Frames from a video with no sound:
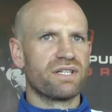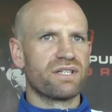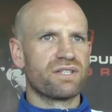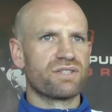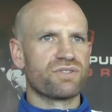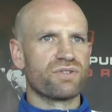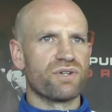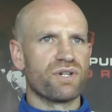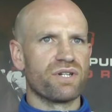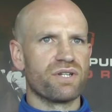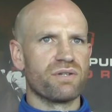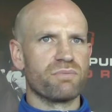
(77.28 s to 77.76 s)

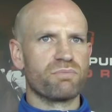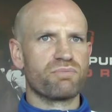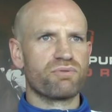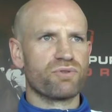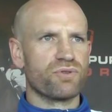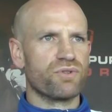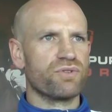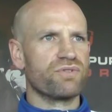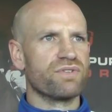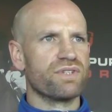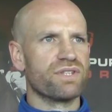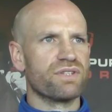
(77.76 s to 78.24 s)
trying to
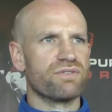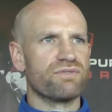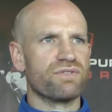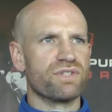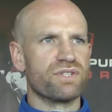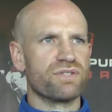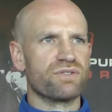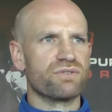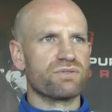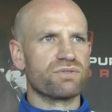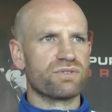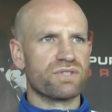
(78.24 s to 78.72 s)
improve
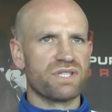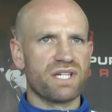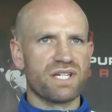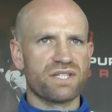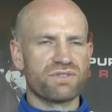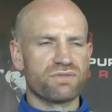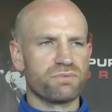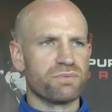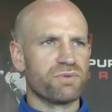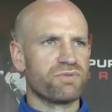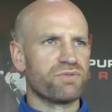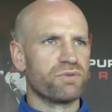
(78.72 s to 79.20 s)
individuals, yes,
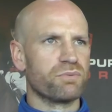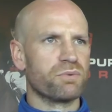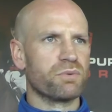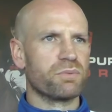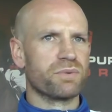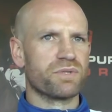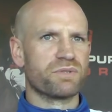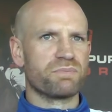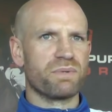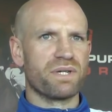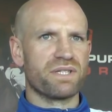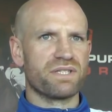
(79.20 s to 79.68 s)
from a football
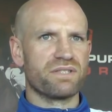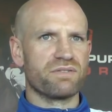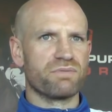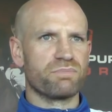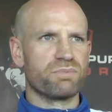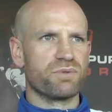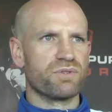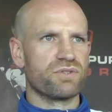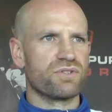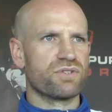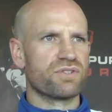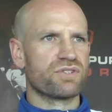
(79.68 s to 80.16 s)
perspective,
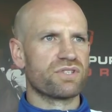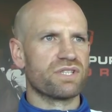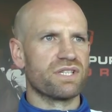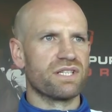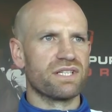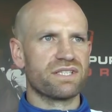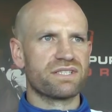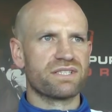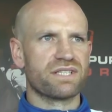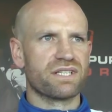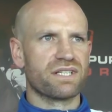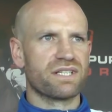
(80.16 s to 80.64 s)
but just
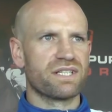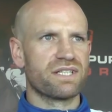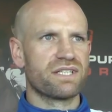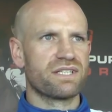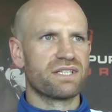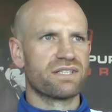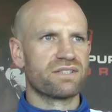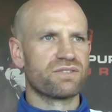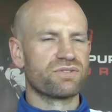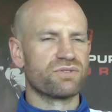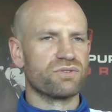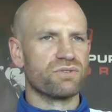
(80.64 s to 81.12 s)
holistically,
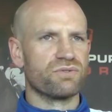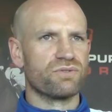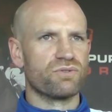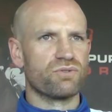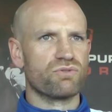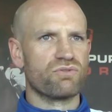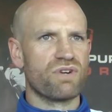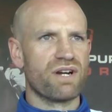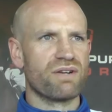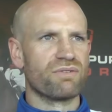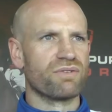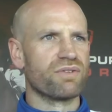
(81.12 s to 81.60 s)
sort of
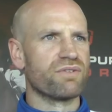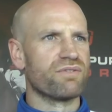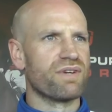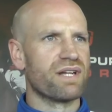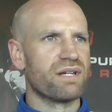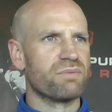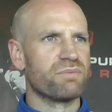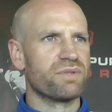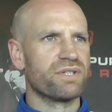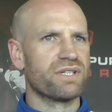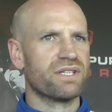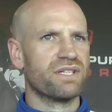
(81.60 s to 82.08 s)
all-round
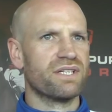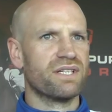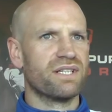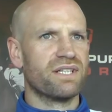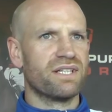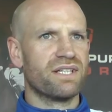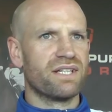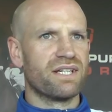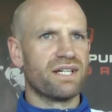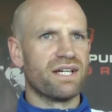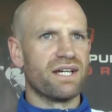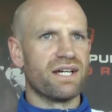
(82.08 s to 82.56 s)
development.
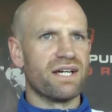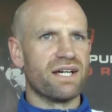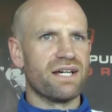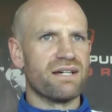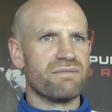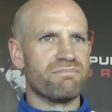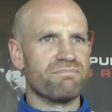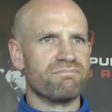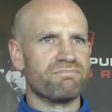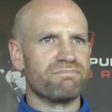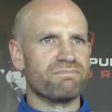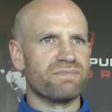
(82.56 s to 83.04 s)

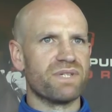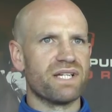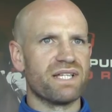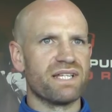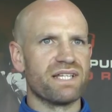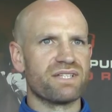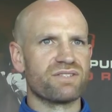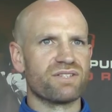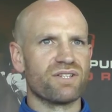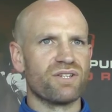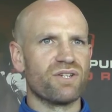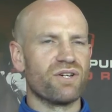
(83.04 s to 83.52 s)
And
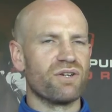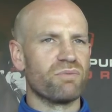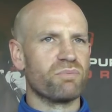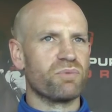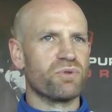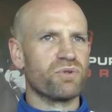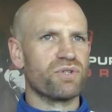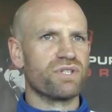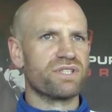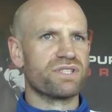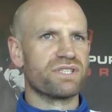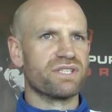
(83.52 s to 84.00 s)
there's a lot of
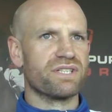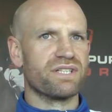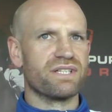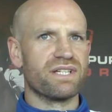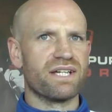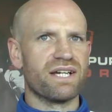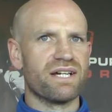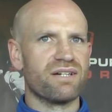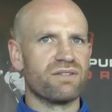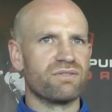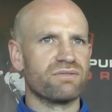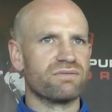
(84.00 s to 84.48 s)
boys that are
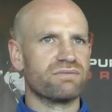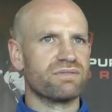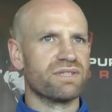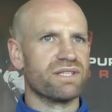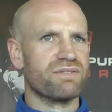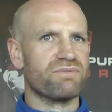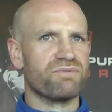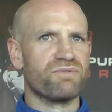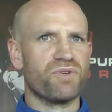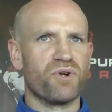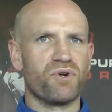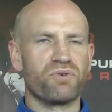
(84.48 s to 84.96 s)
now
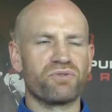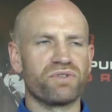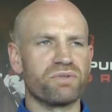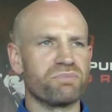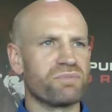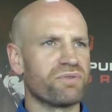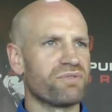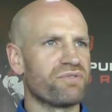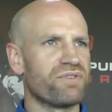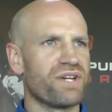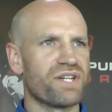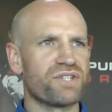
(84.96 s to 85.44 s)
involved in
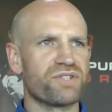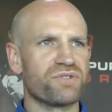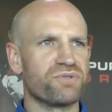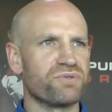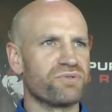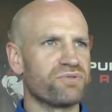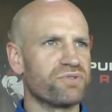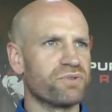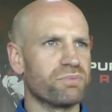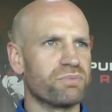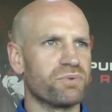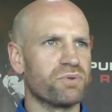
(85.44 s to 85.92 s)
professional
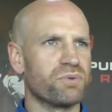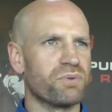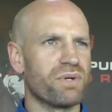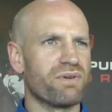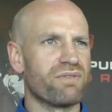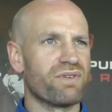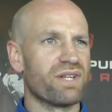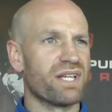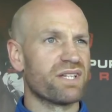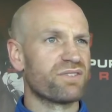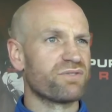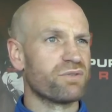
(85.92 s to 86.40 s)
football,
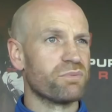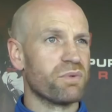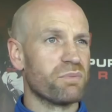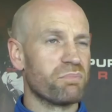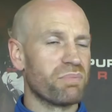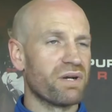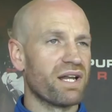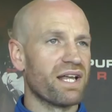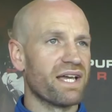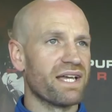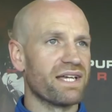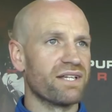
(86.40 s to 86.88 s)
whether that's from a
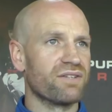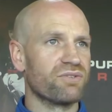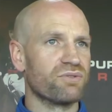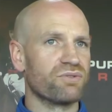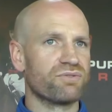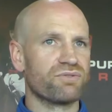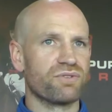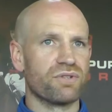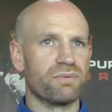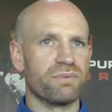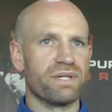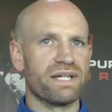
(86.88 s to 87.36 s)
playing or
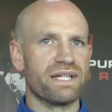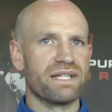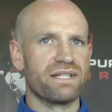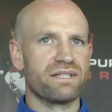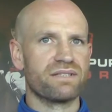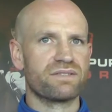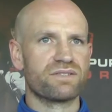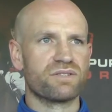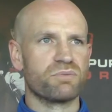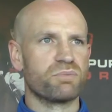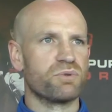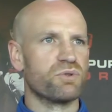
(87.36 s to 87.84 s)
from a
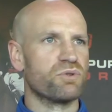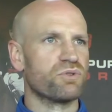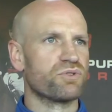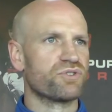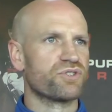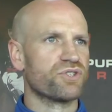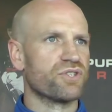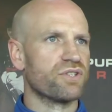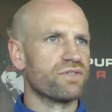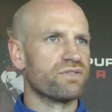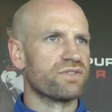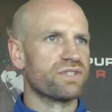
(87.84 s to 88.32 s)
support
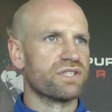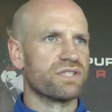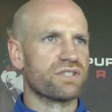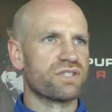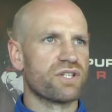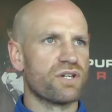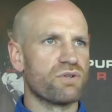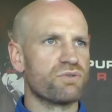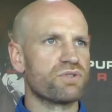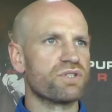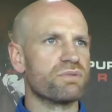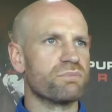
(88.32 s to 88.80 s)
services
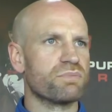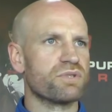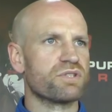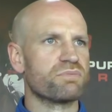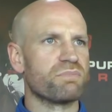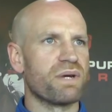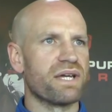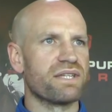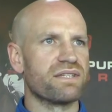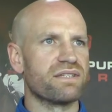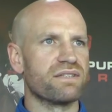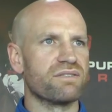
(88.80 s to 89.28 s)
coaching
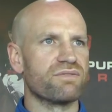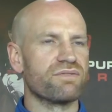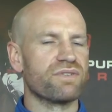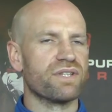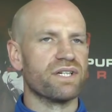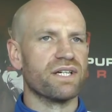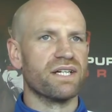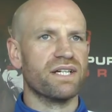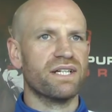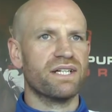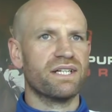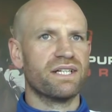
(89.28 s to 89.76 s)
perspective,
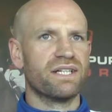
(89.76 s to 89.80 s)
that